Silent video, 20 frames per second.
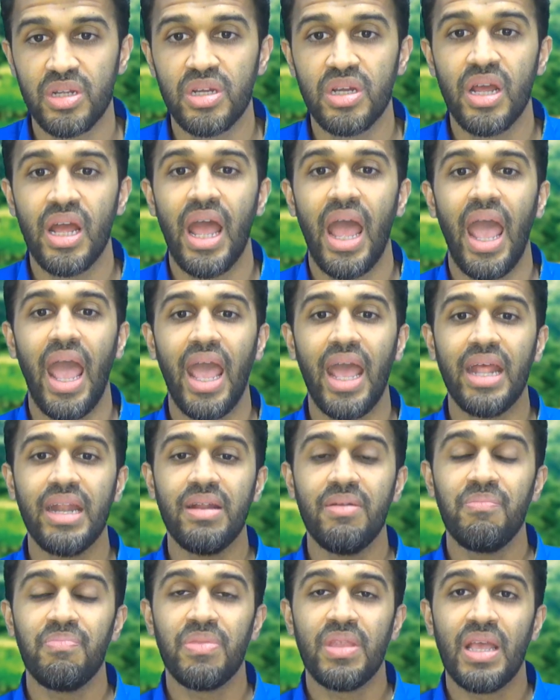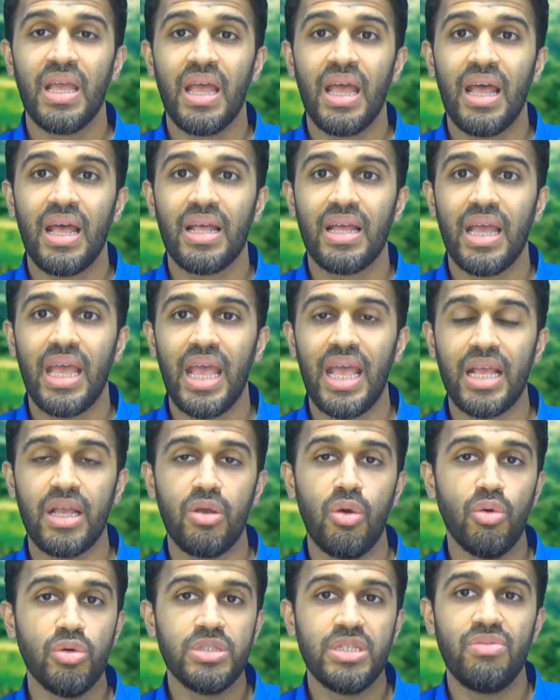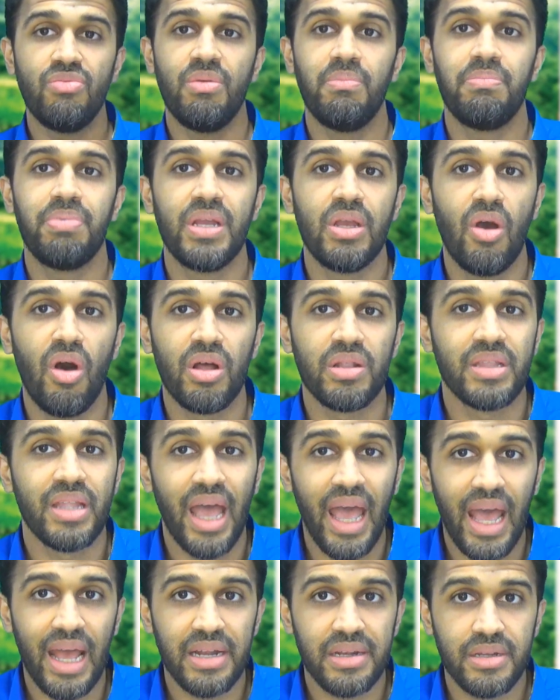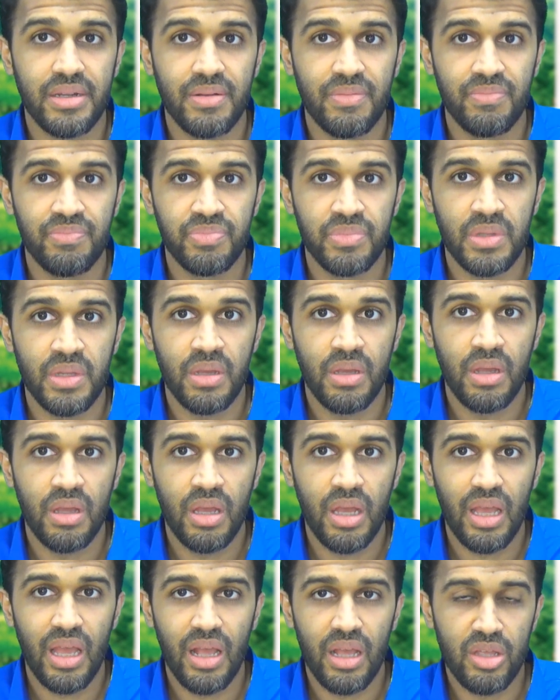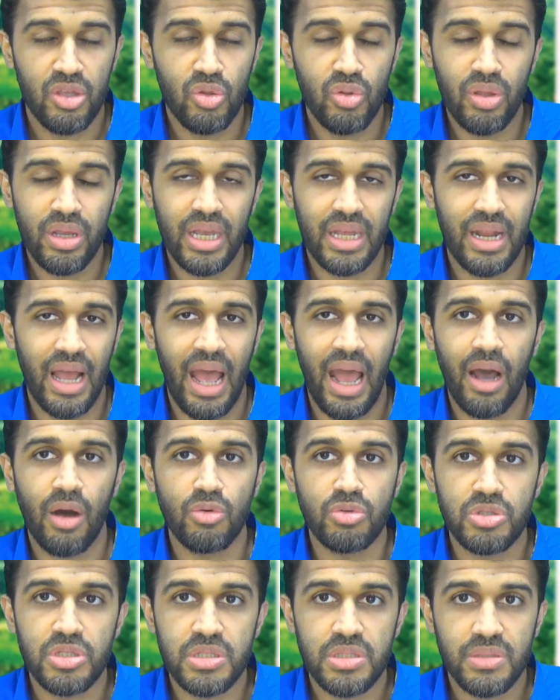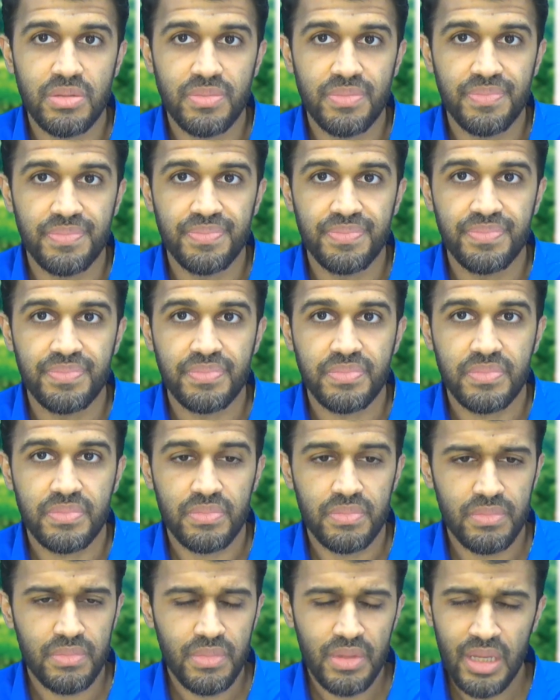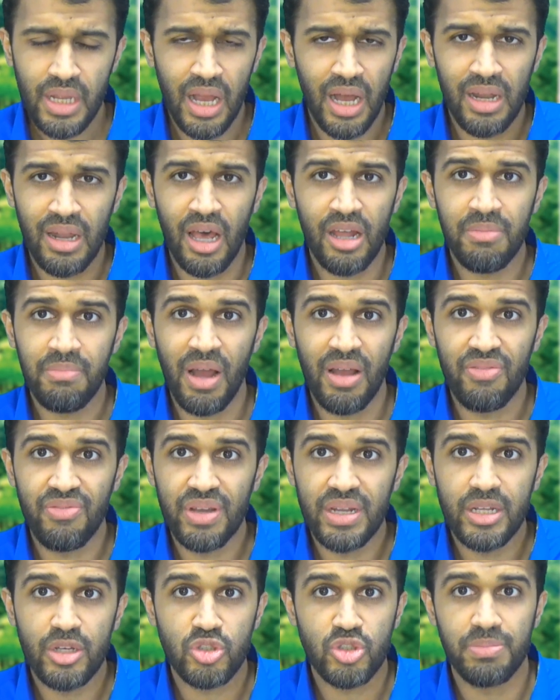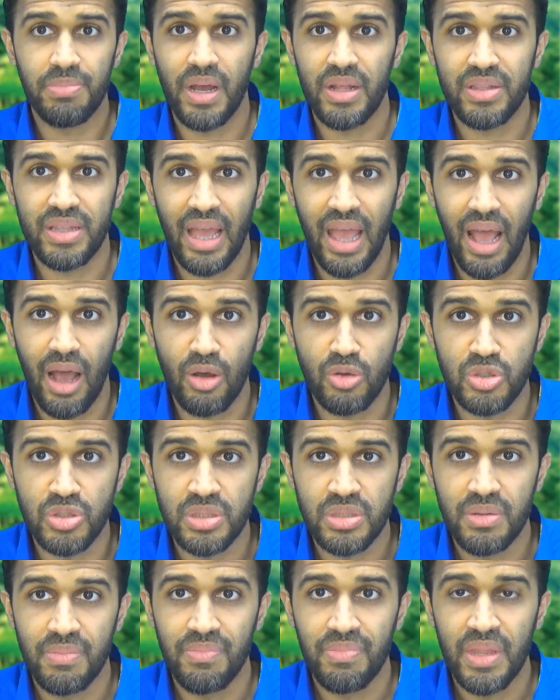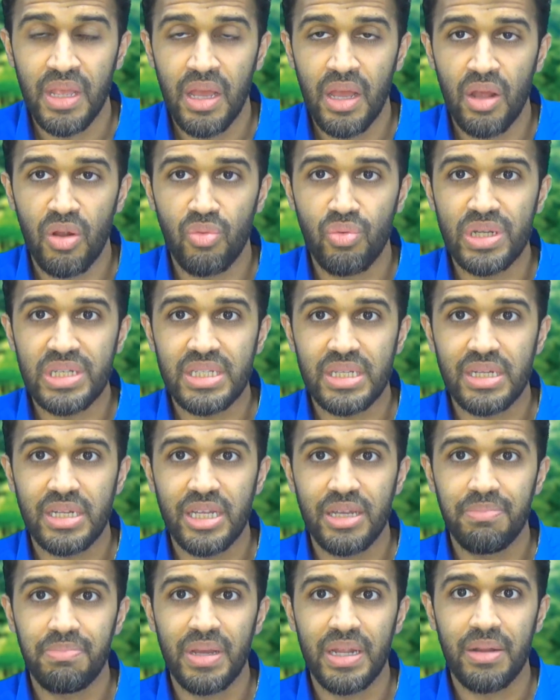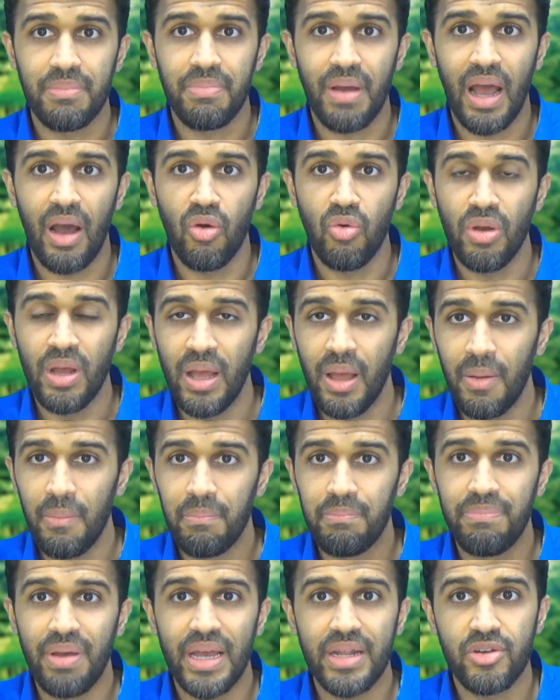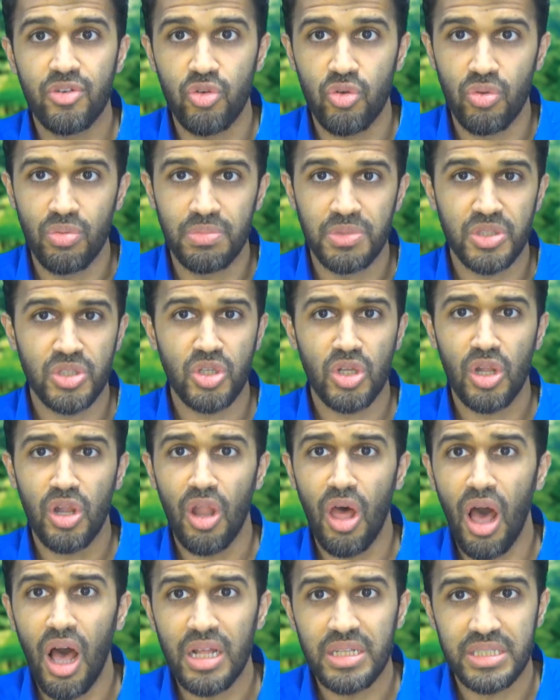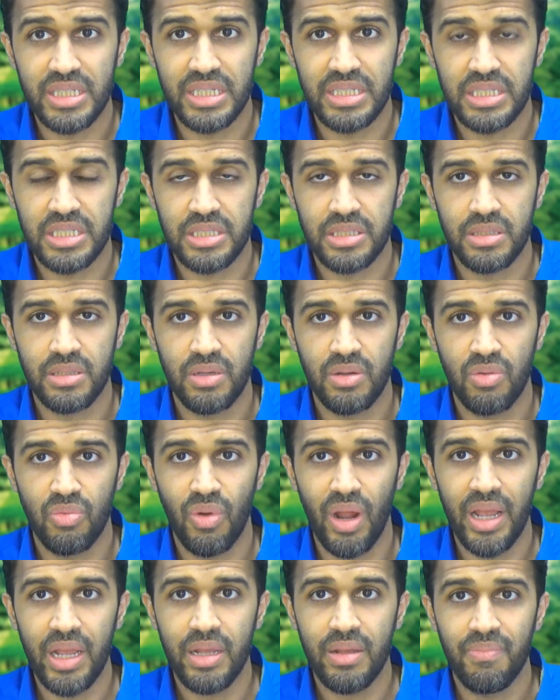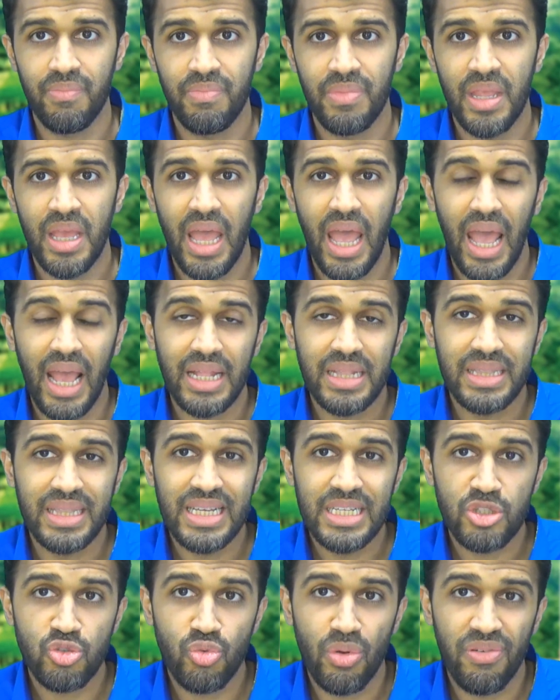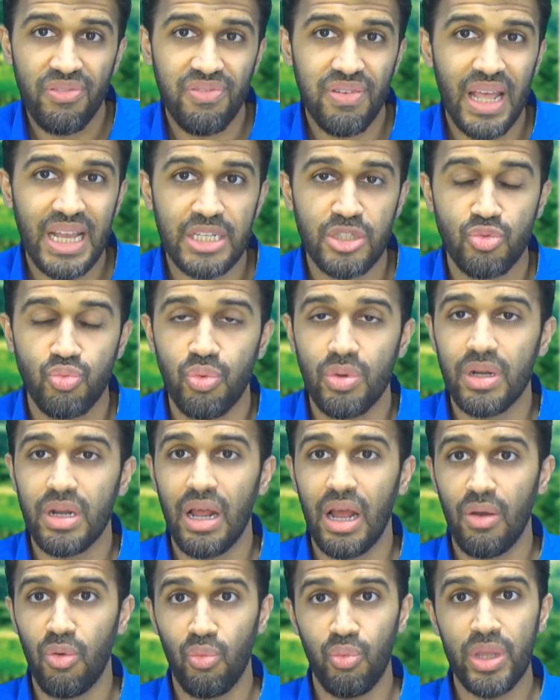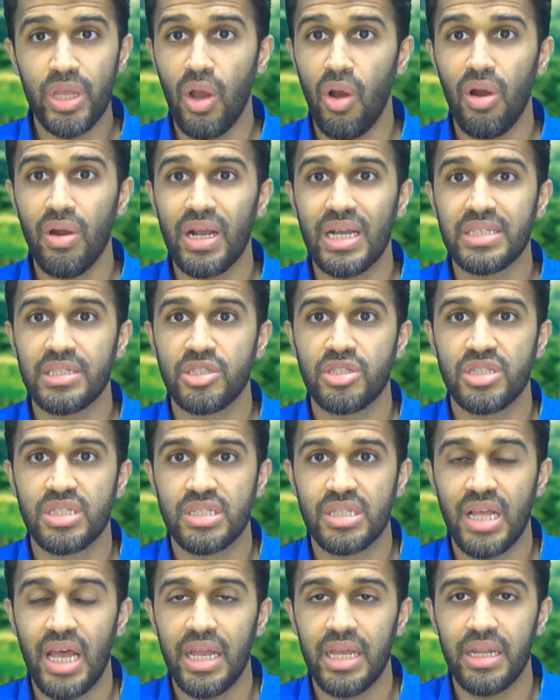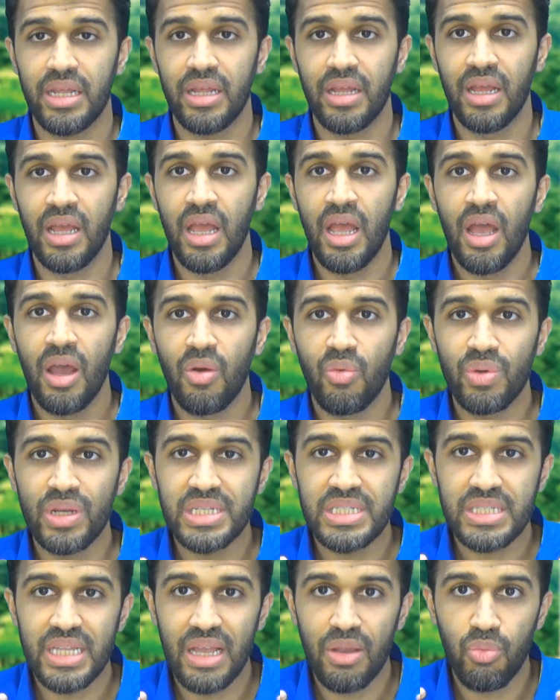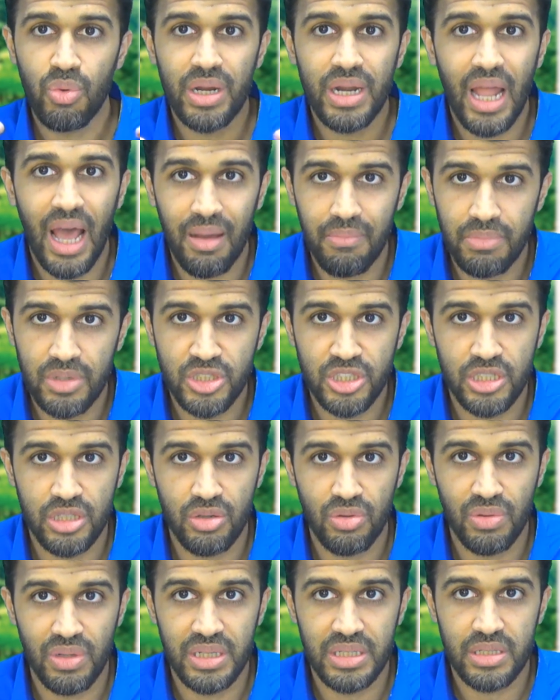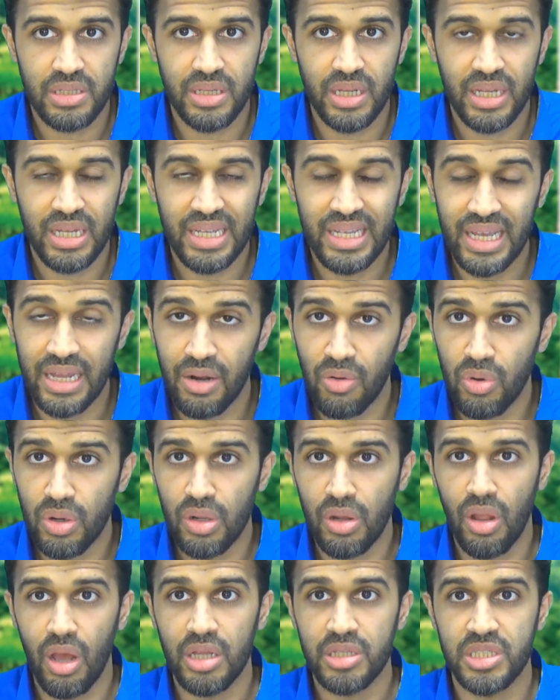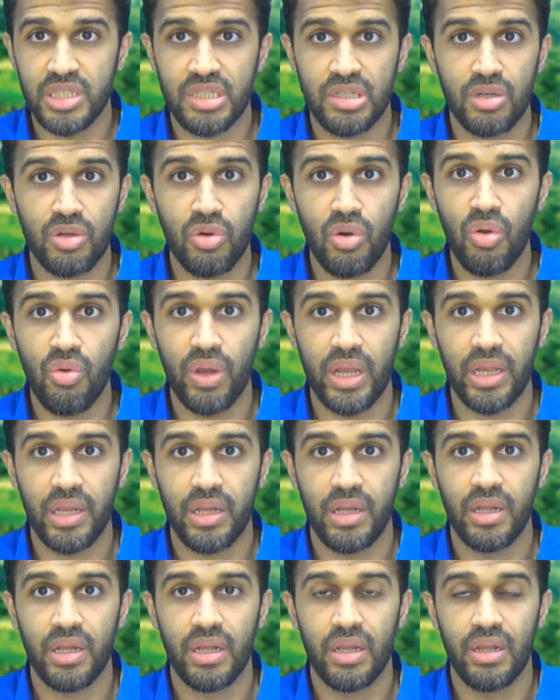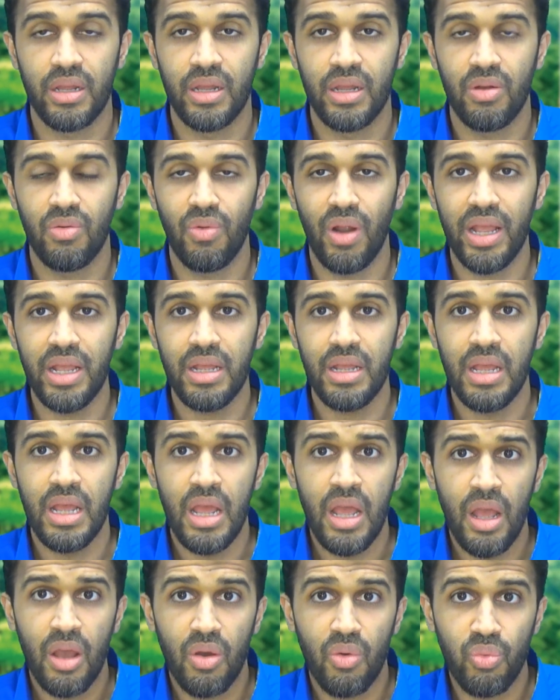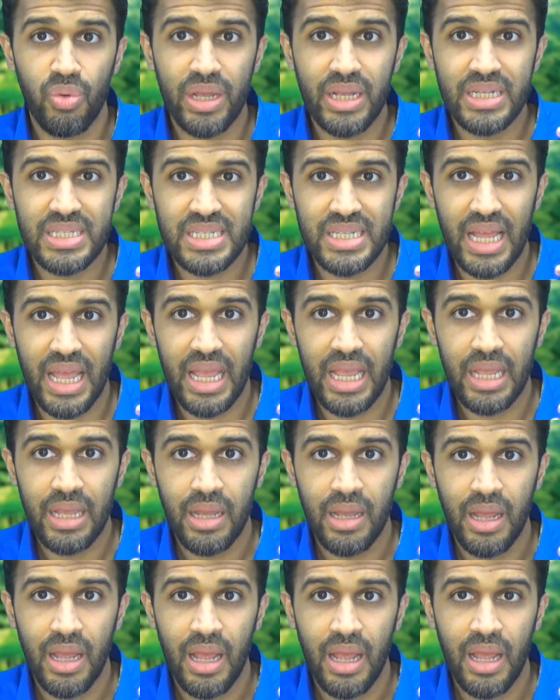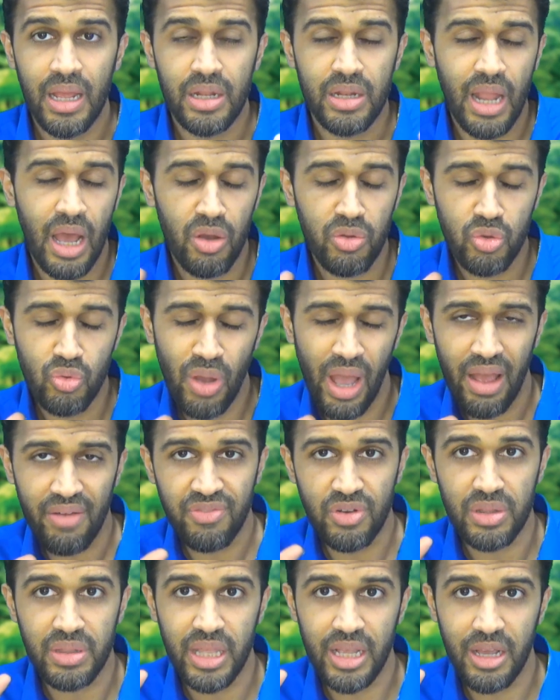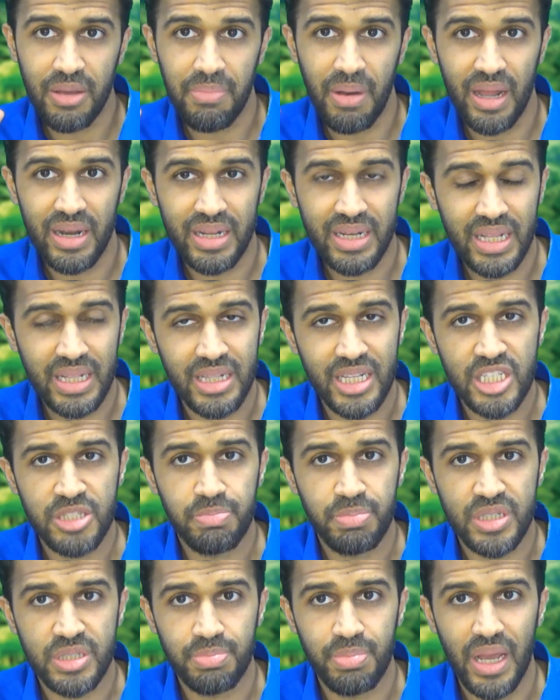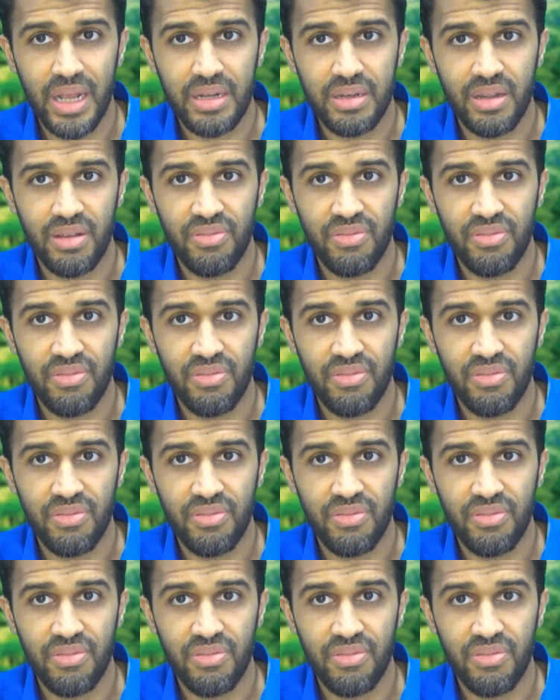And it goes even beyond that. You look at a house. A lot of my videos about the house recently been about bedrooms, closets, right? And this reflects what we are as a society. We say we're not materialistic, yet our closets are growing, right? We say, now you have to think about it in this perspective.